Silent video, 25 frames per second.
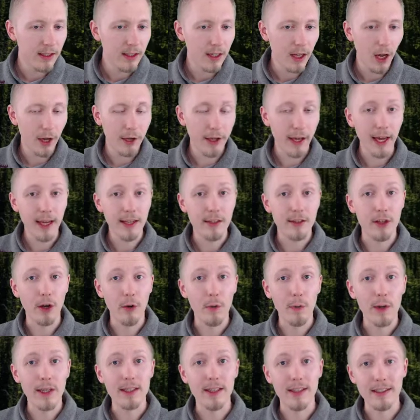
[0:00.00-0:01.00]
Okay, so
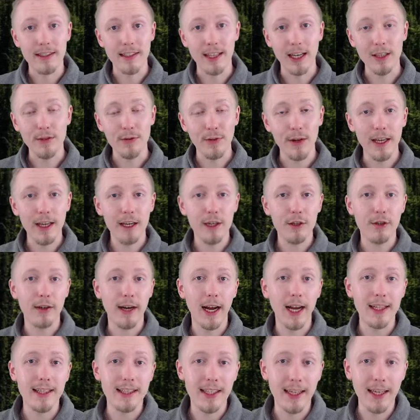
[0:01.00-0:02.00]
we successfully
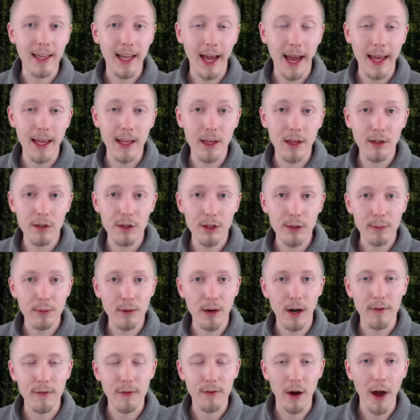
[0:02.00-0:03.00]
created a user
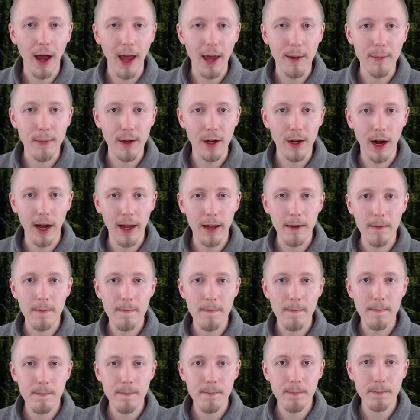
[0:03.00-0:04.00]
profile API.
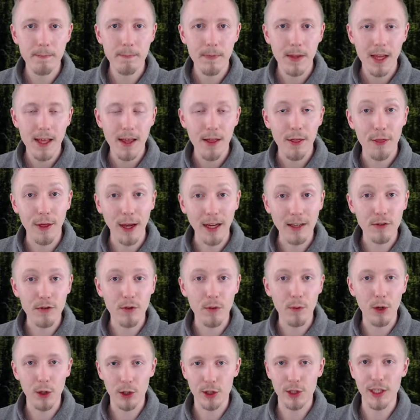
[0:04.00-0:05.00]
Thanks for
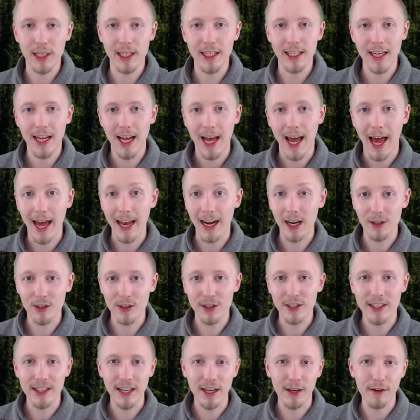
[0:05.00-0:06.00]
watching and I'll
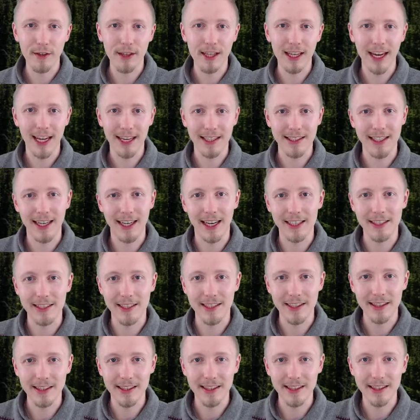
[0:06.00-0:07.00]
see you in the next lesson.